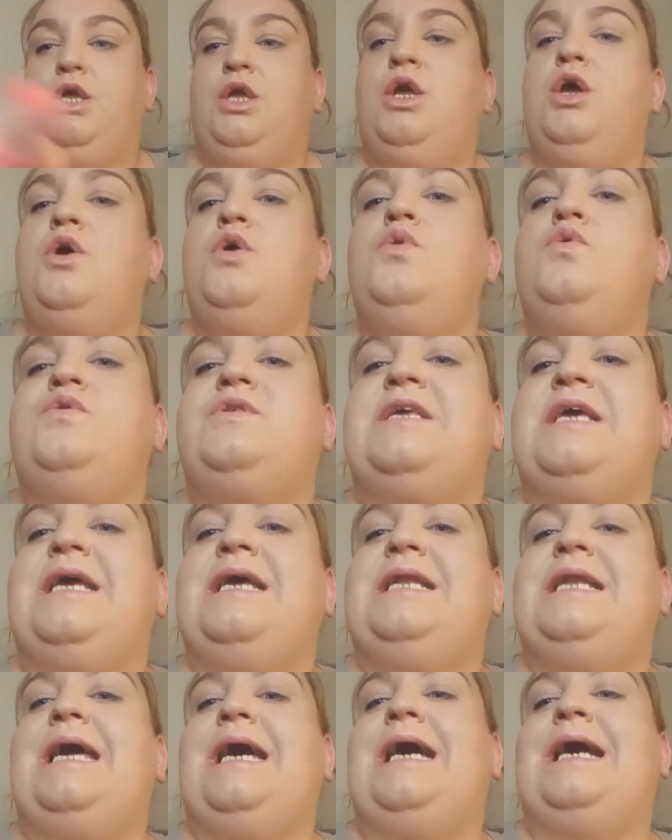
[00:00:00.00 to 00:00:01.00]

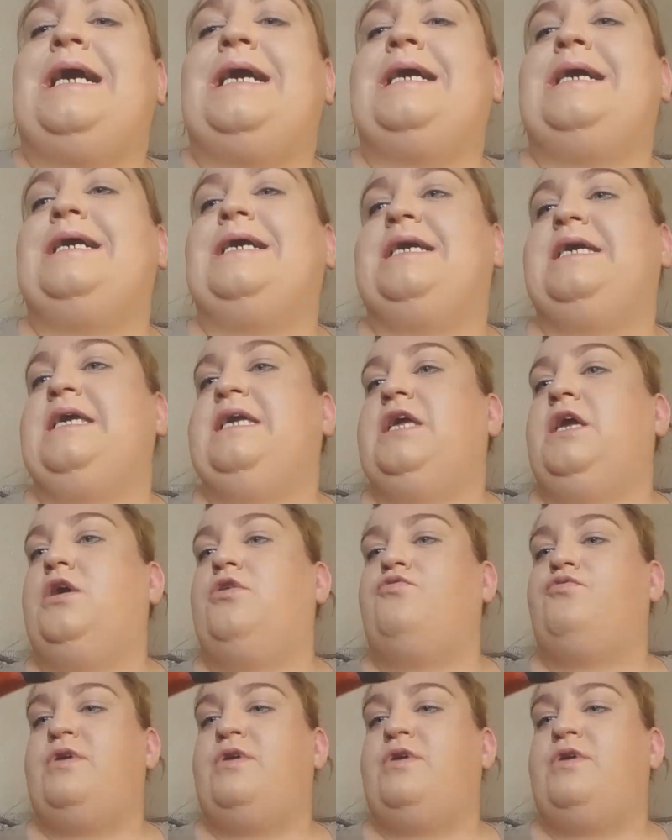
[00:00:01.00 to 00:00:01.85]
Using a